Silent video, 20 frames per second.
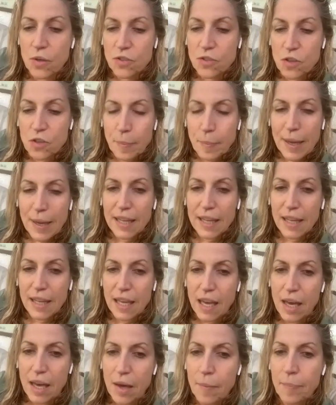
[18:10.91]
They're piling
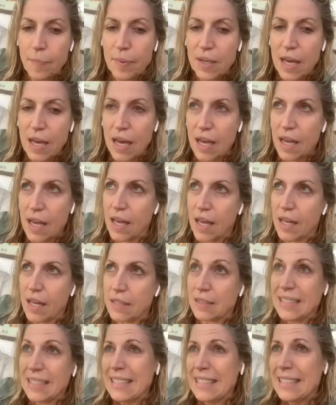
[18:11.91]
up.
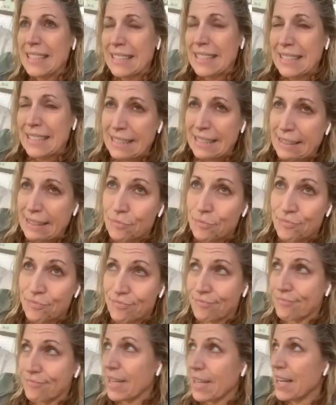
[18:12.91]
I
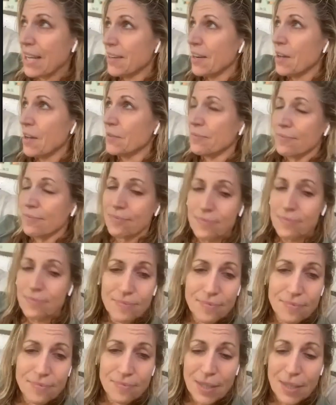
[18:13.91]
don't know.
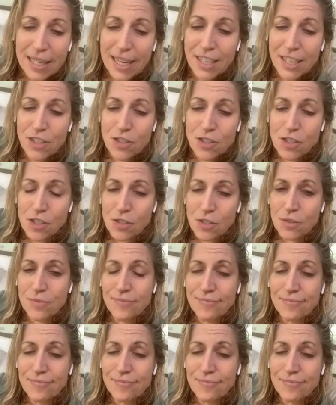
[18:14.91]
What can you do?